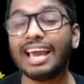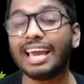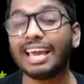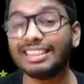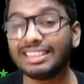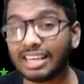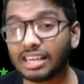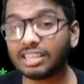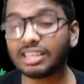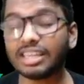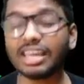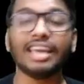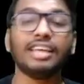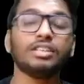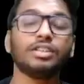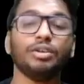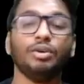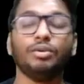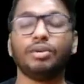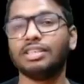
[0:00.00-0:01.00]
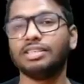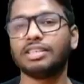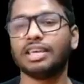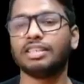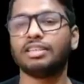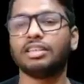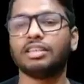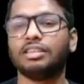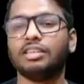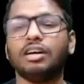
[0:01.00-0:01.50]
In that case, you can
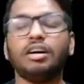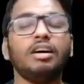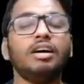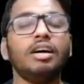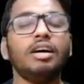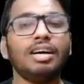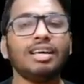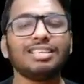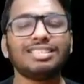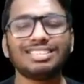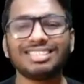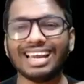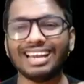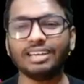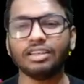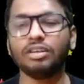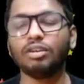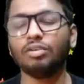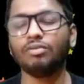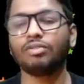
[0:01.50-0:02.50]
say that the center